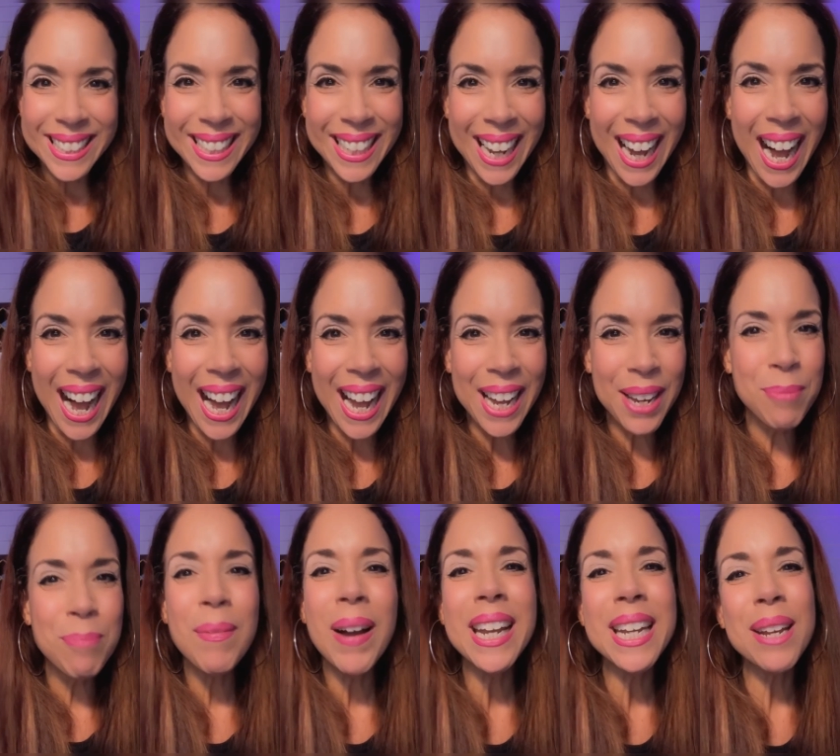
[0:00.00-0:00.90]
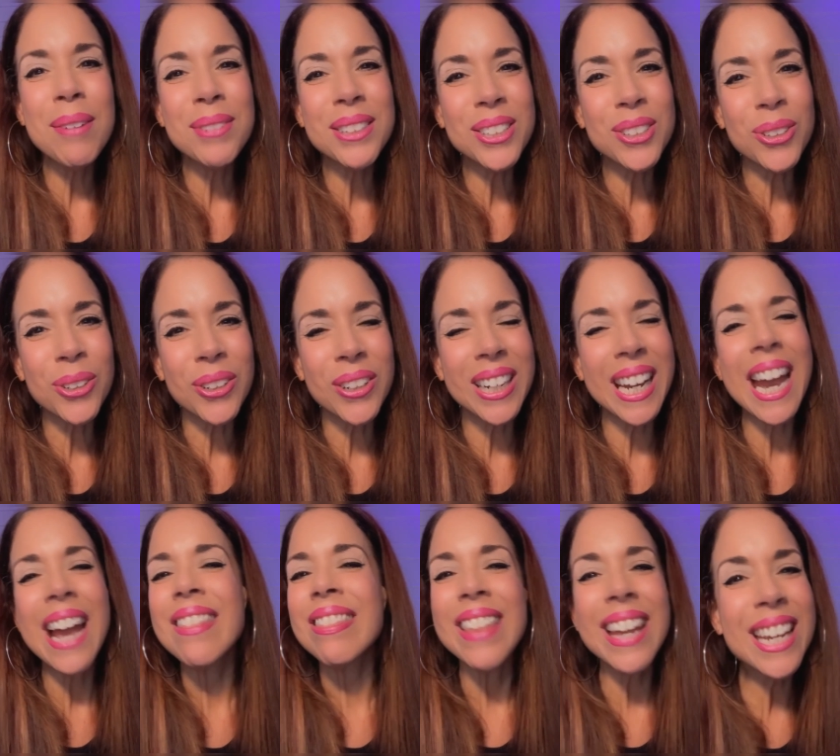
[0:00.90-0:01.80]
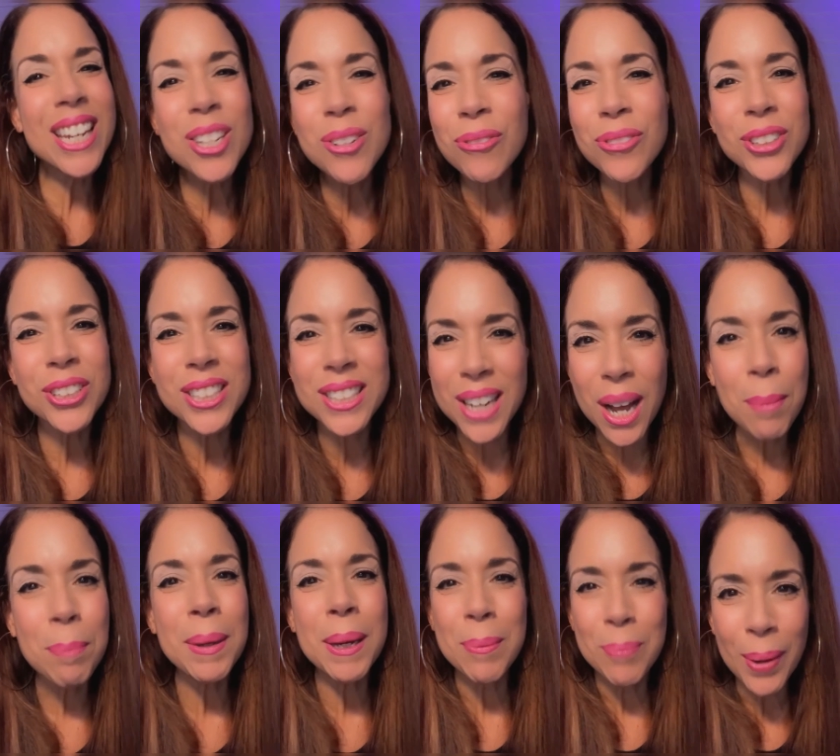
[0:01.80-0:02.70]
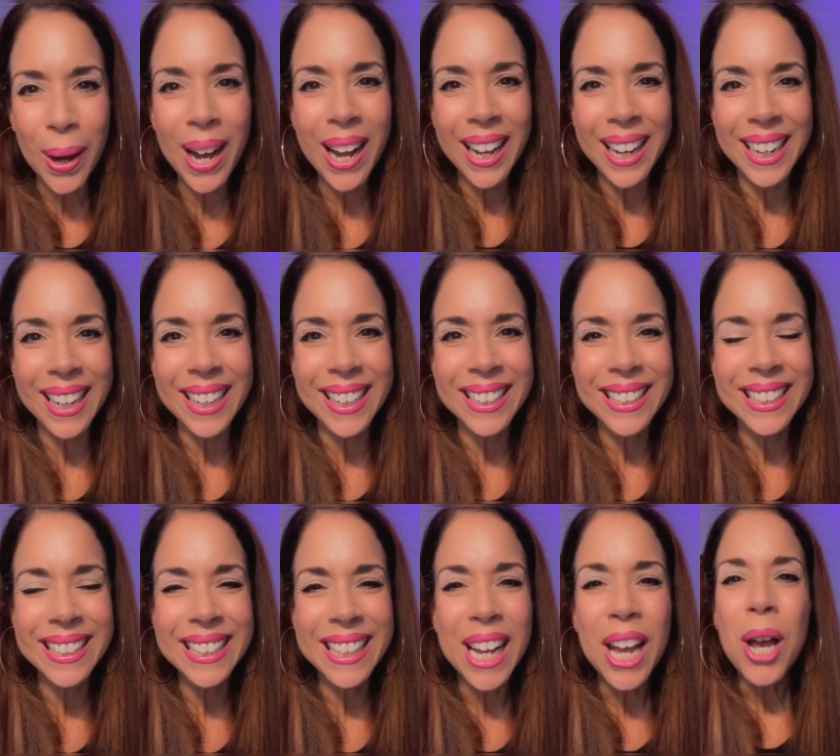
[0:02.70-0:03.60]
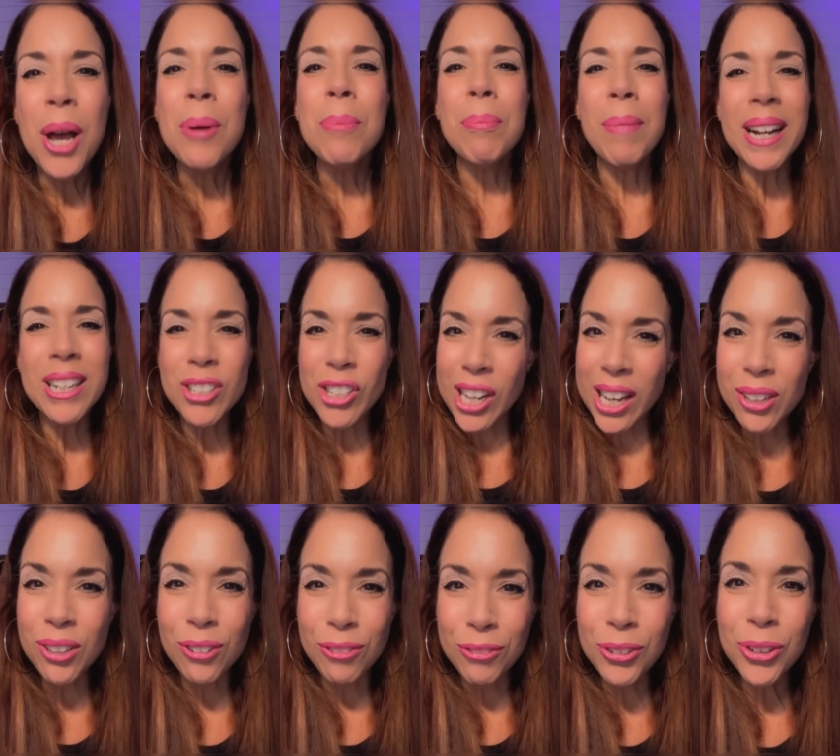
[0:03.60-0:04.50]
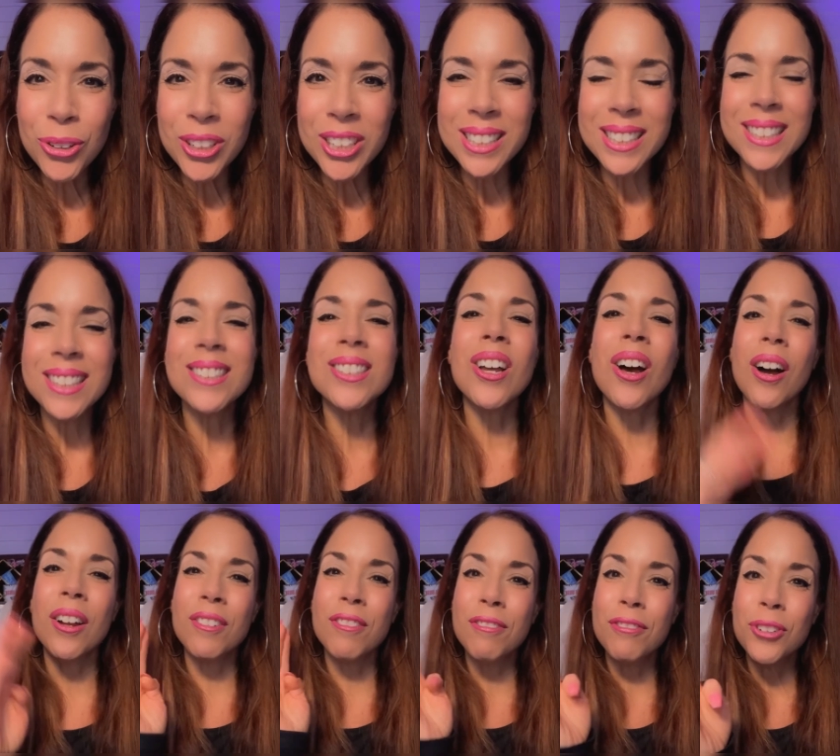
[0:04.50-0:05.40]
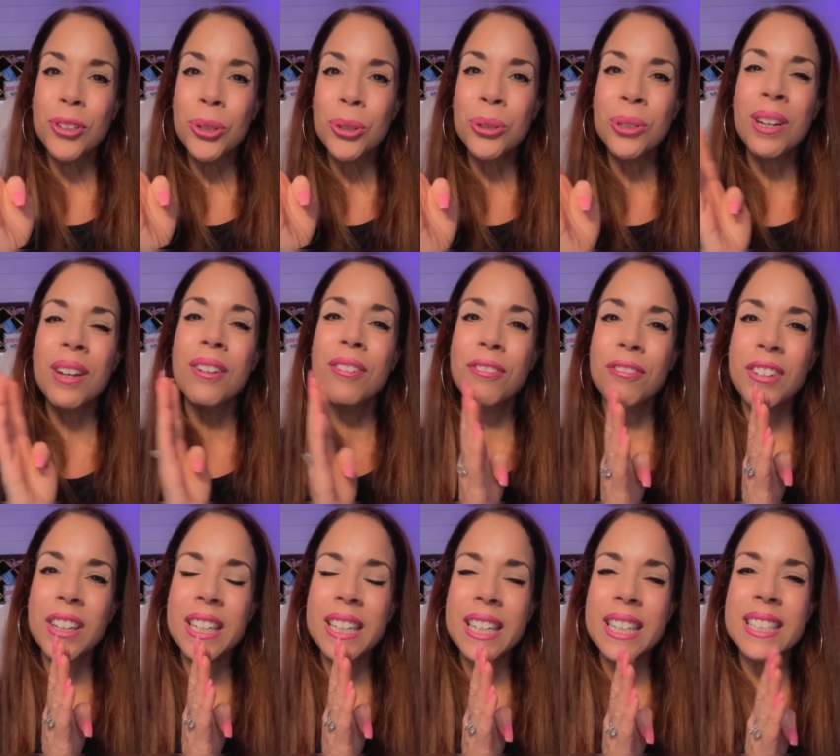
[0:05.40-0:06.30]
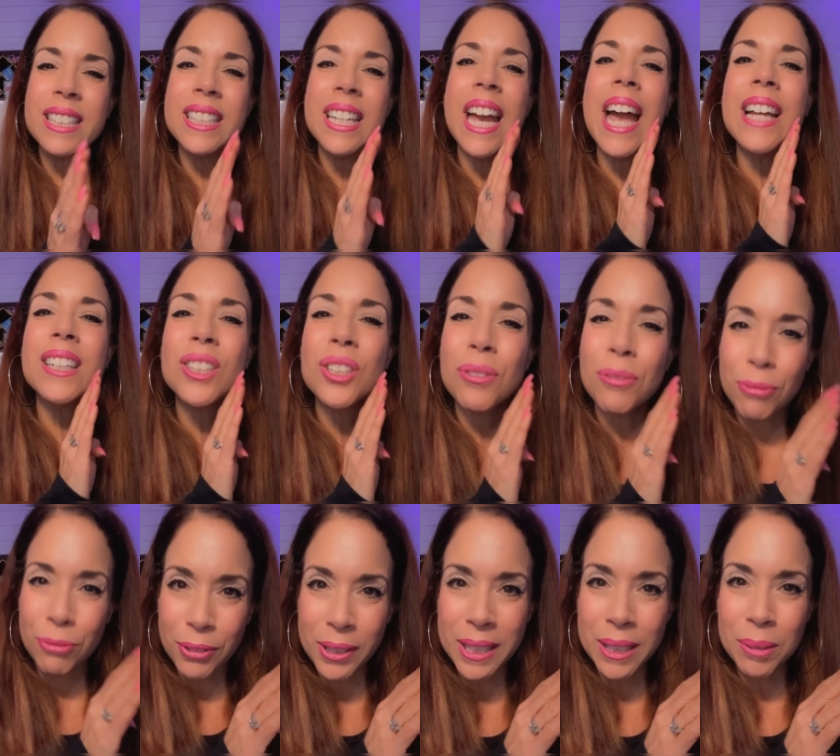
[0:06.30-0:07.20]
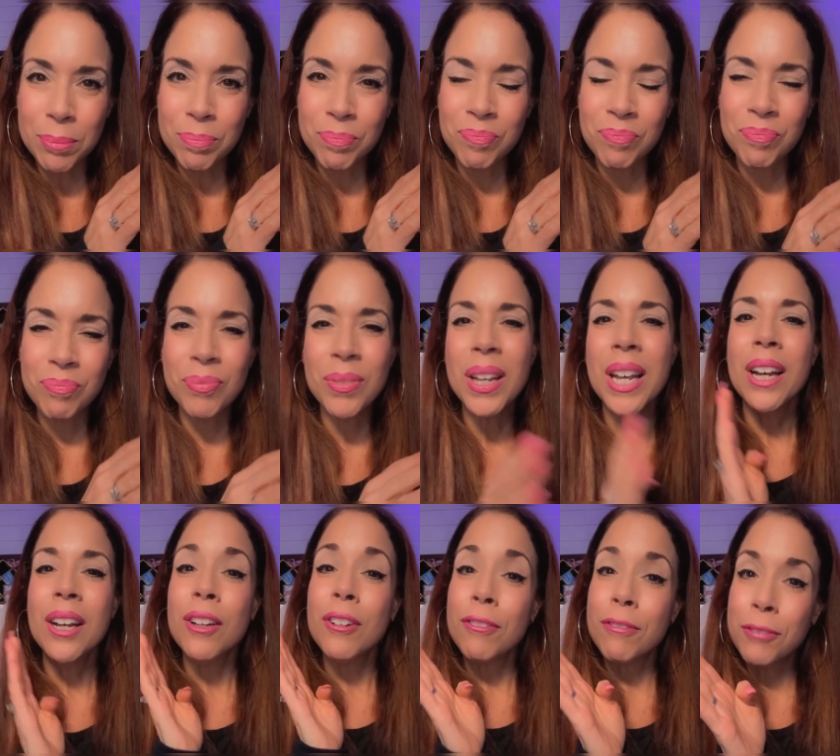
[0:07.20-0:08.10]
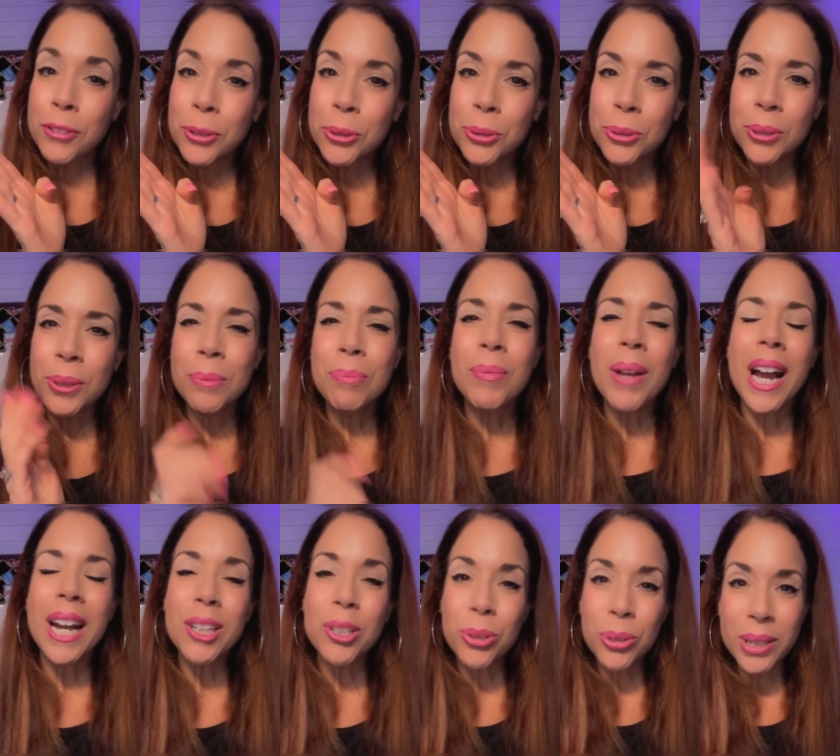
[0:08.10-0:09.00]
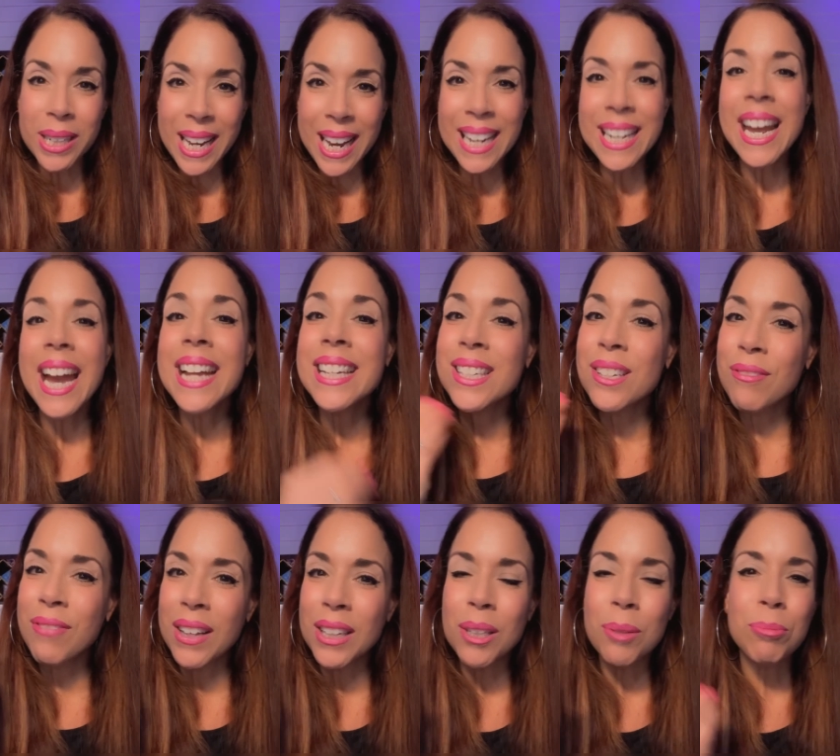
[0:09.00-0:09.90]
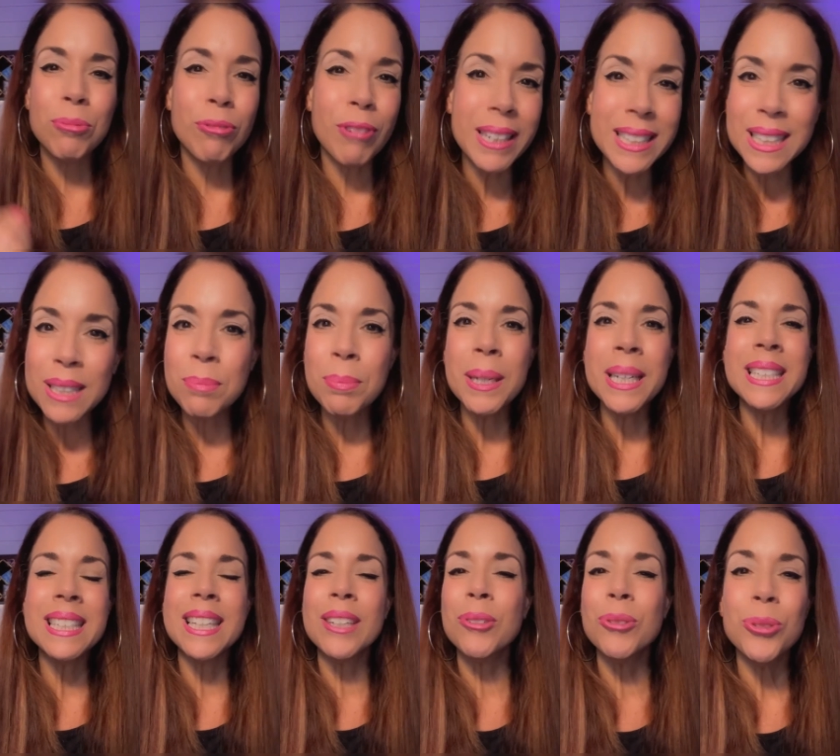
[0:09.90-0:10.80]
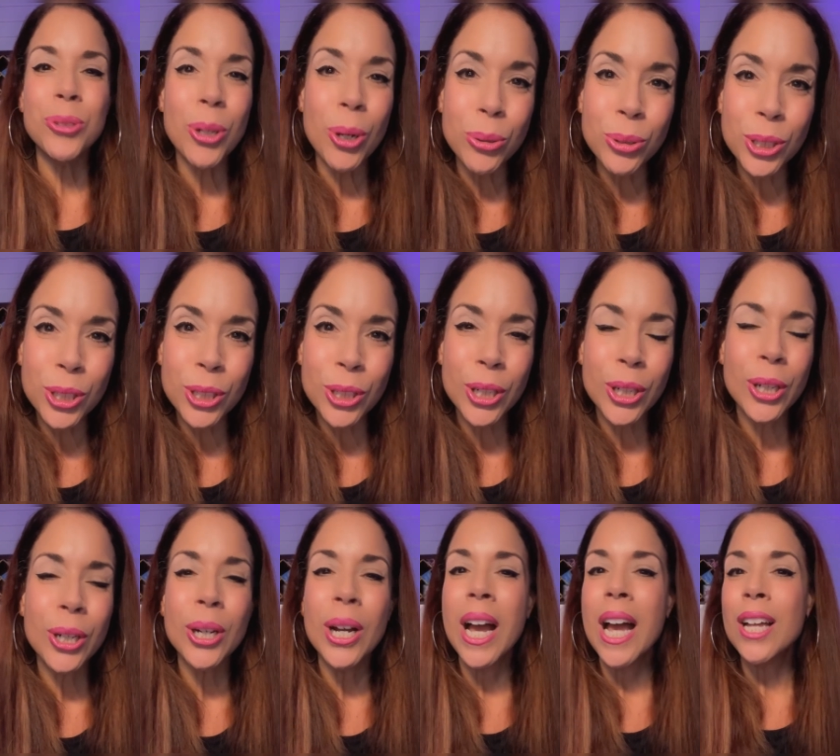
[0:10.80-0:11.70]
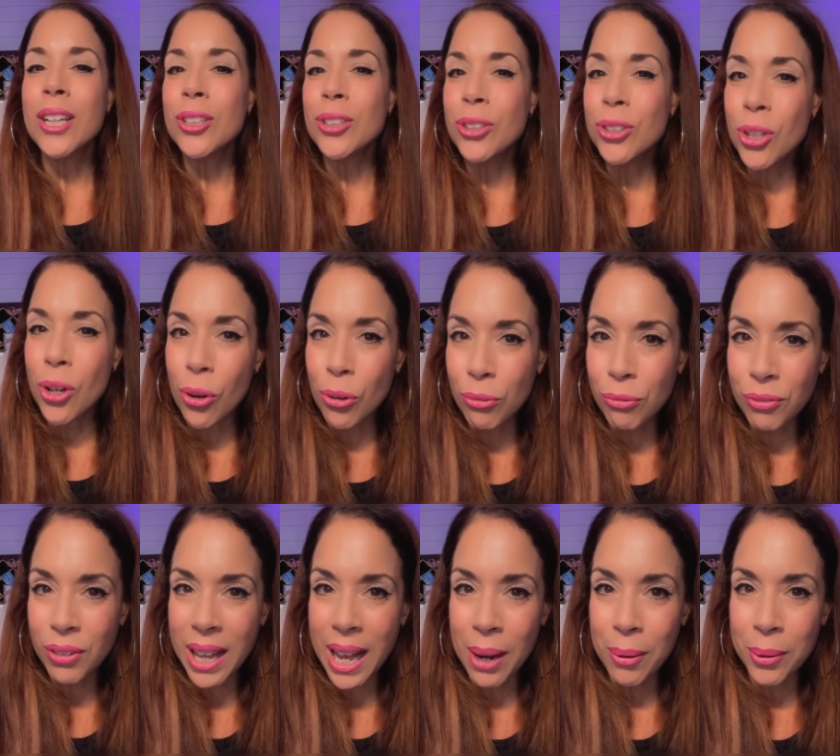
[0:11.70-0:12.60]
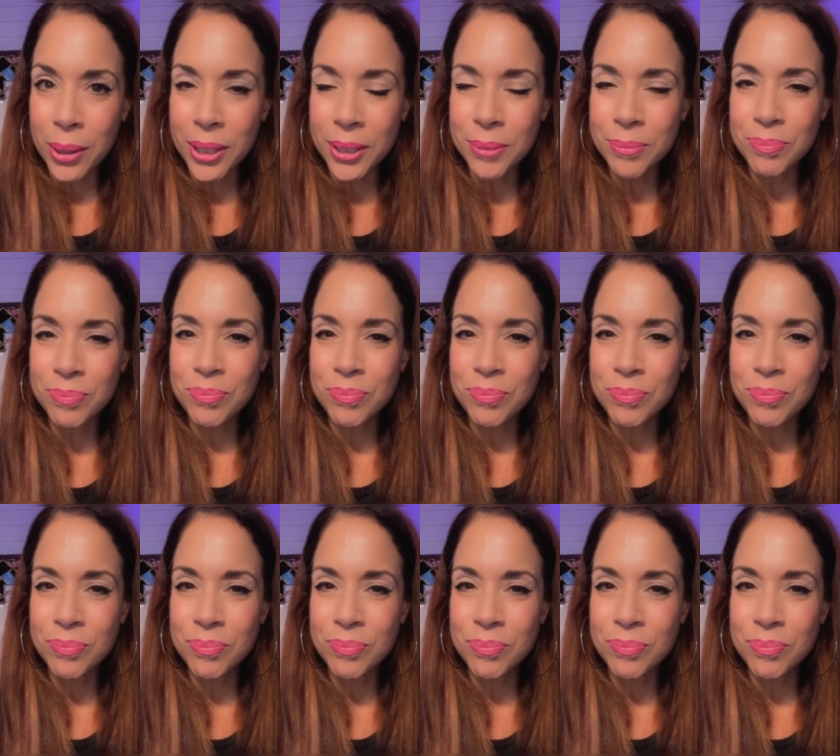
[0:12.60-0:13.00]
Hi, my name is Dori and thank you for stopping by. My channel focuses on food, fitness, and freedom. Food, I create and develop recipes that are no sugar, no flour.